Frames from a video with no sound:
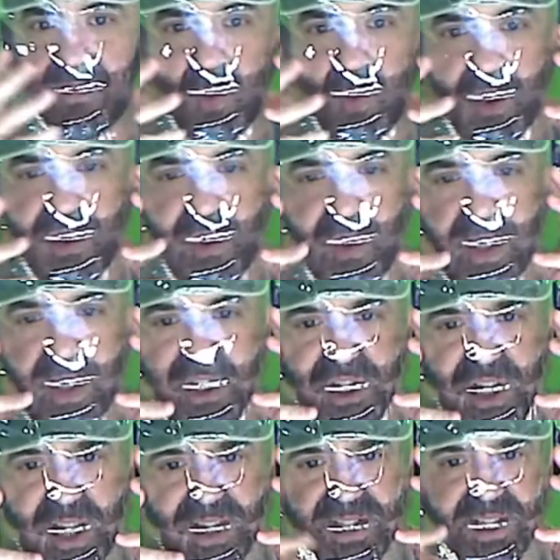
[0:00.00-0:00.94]
course you can
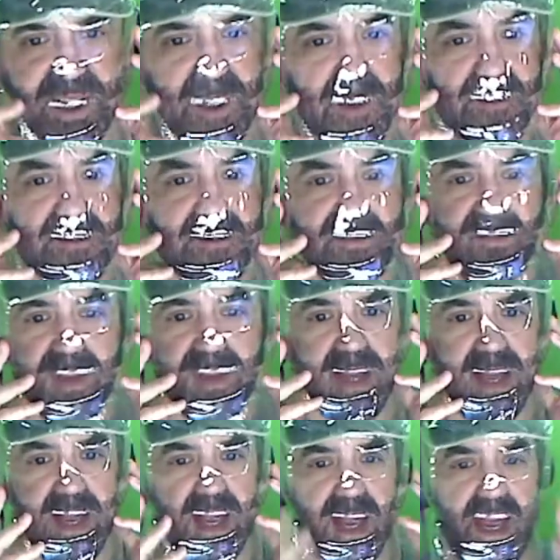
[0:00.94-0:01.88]
adjust it.
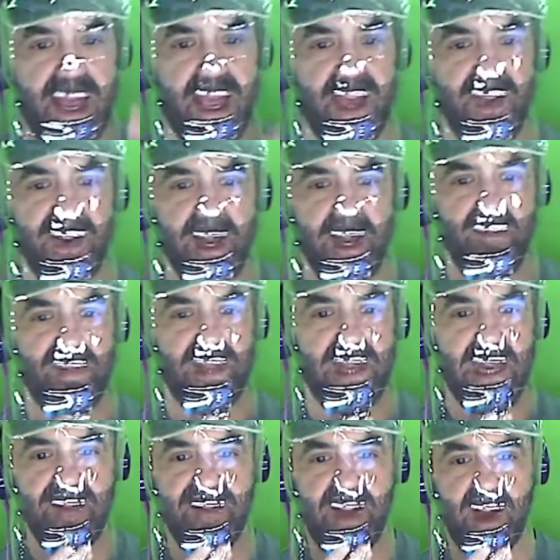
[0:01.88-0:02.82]
And you're getting
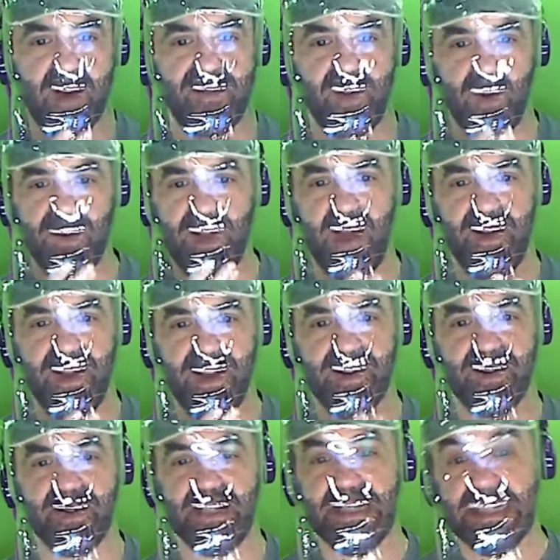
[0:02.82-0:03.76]
plenty of airflow down
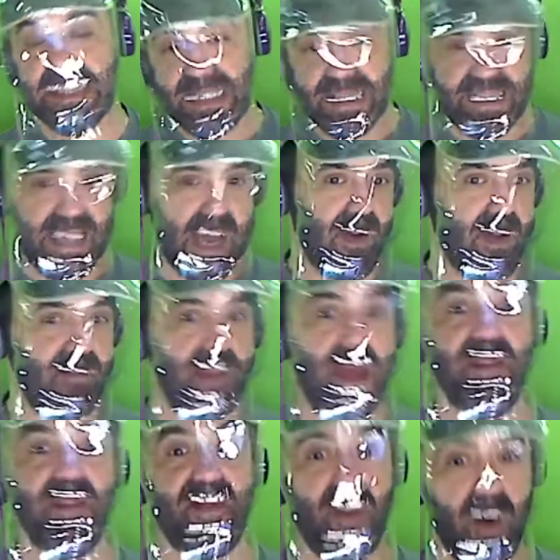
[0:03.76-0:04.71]
here. Now it
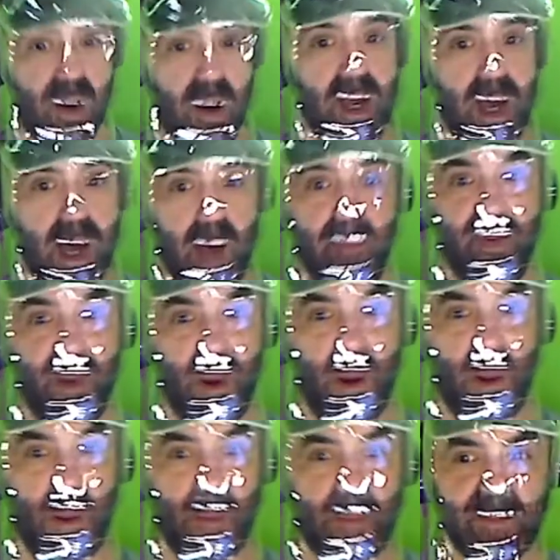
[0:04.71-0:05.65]
may fog up,
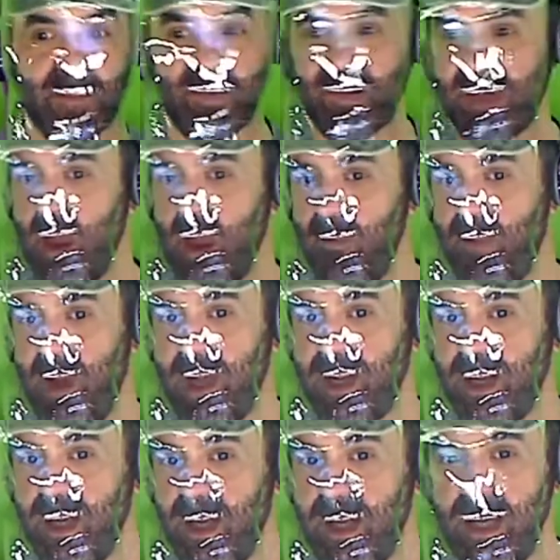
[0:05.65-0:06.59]

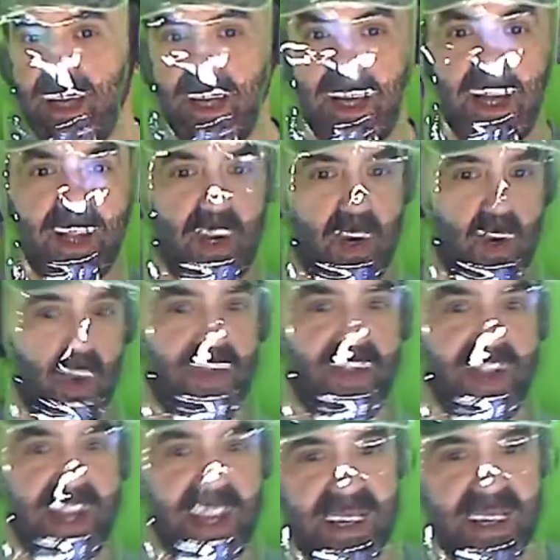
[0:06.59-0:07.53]
but the cool
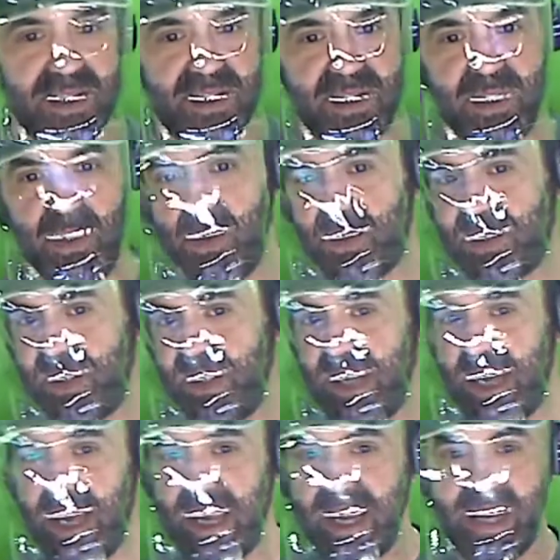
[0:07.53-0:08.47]
thing is using
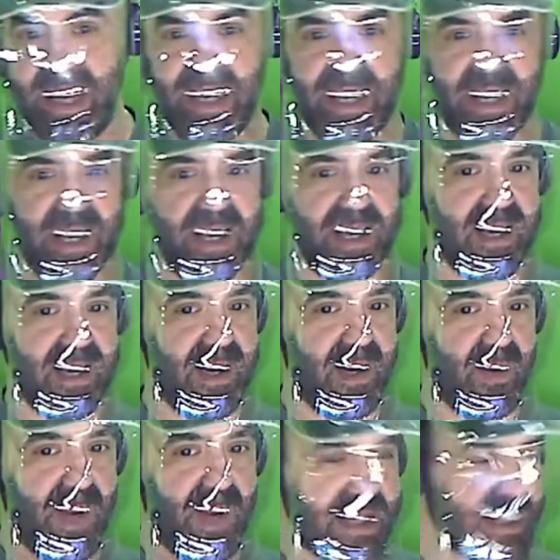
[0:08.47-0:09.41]

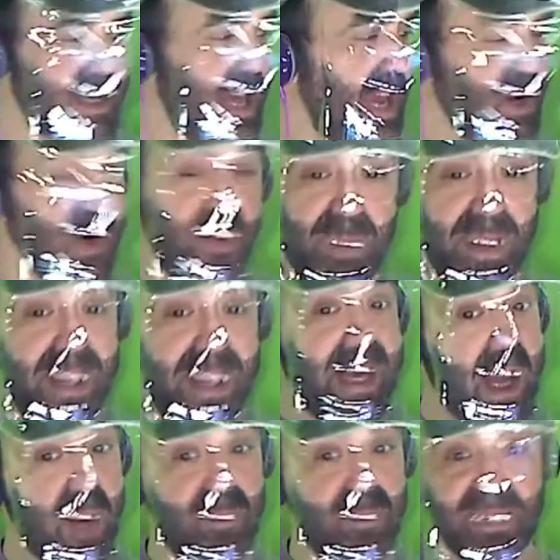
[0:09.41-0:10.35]
you're being
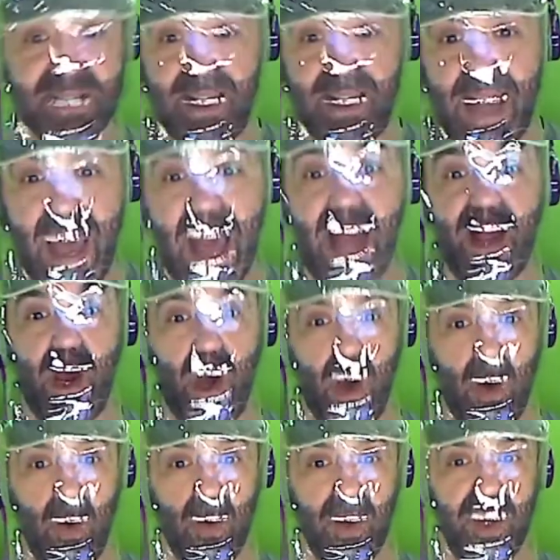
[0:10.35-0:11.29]
100%
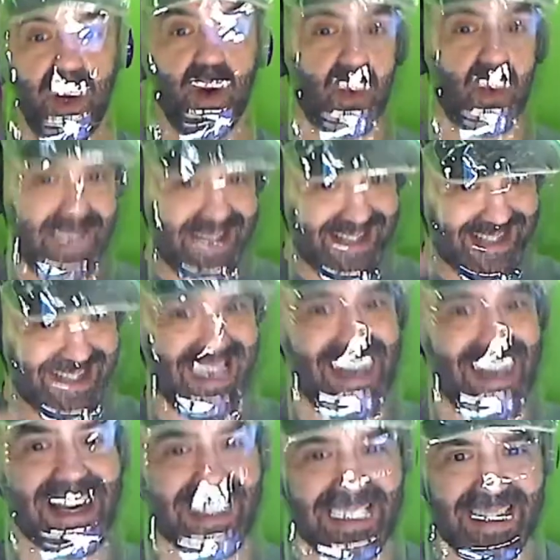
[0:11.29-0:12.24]
eco, you're
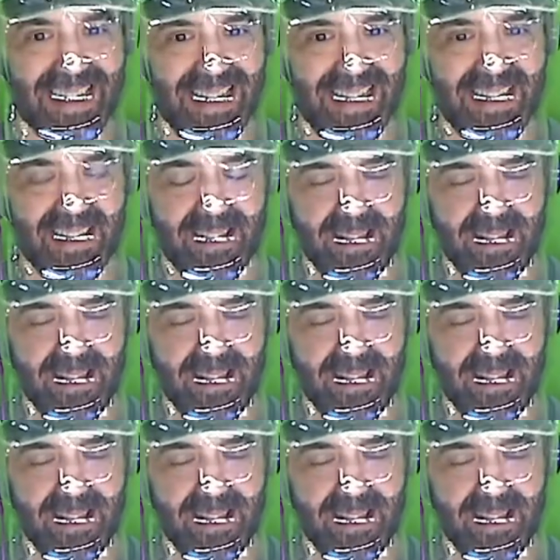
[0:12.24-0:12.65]
recycling,